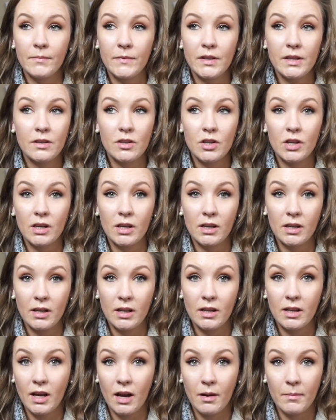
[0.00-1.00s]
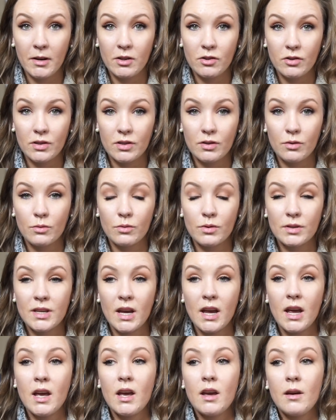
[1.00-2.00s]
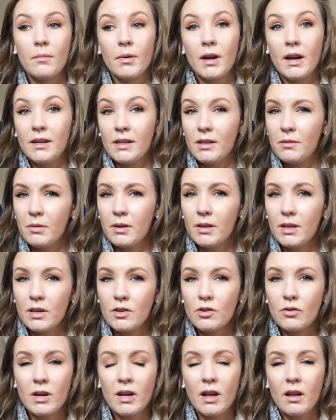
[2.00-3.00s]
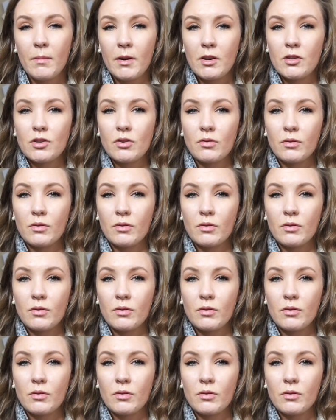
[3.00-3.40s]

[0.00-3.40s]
teaching in the elementary schools. But I did really enjoy elementary